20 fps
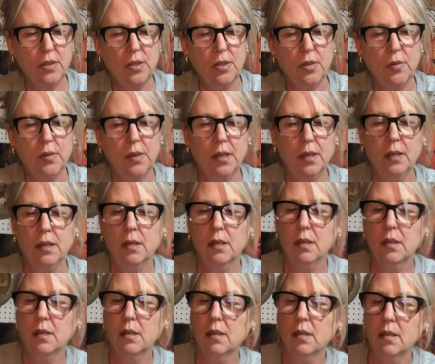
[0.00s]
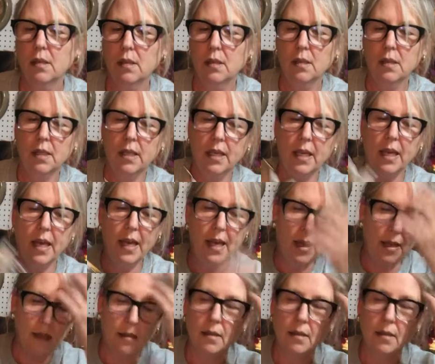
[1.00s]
to it. Okay,